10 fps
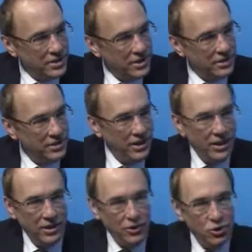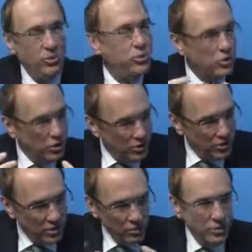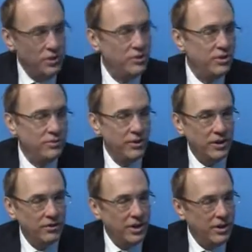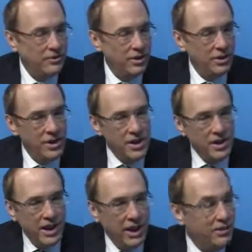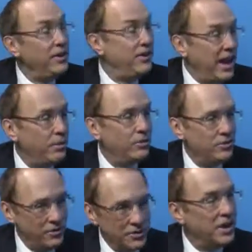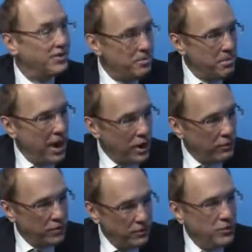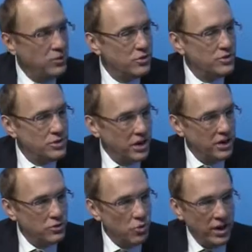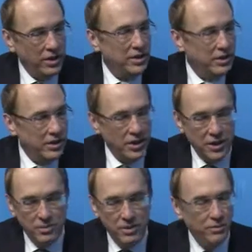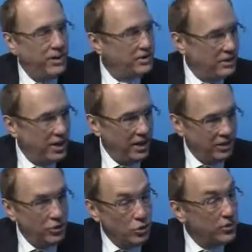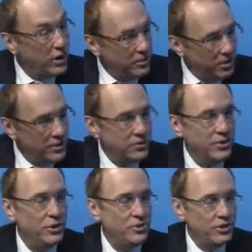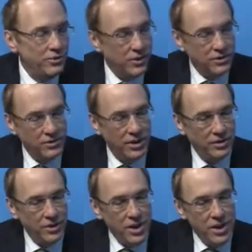clinical need and whom you could reduce infarct size in. And I think that will serve as kind of a model for future studies wanting to investigate new therapies to reduce infarct size.